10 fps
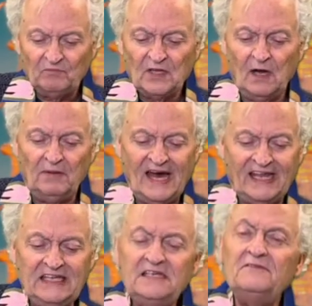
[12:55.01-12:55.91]
about
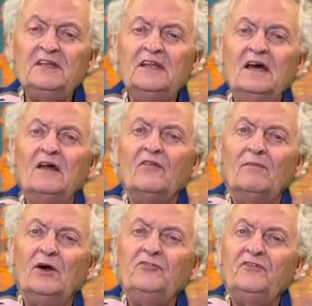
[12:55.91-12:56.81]
even the
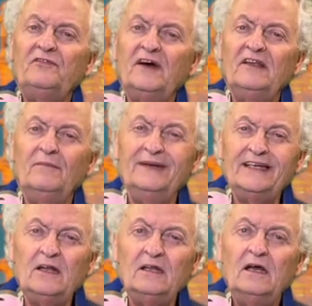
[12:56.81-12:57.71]
most
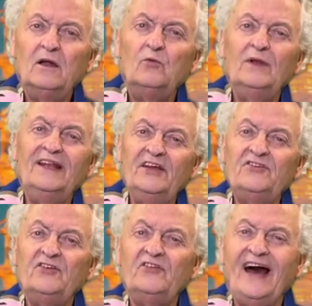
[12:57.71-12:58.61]
fundamental
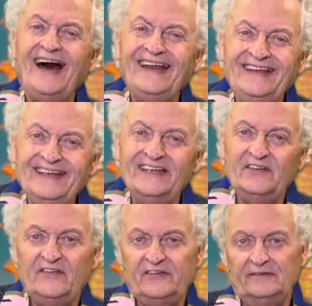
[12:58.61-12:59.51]
religious
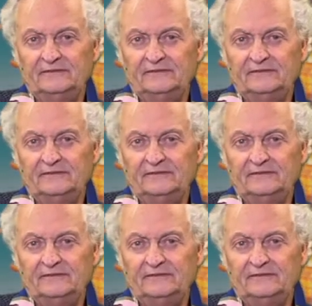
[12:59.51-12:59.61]
ideas.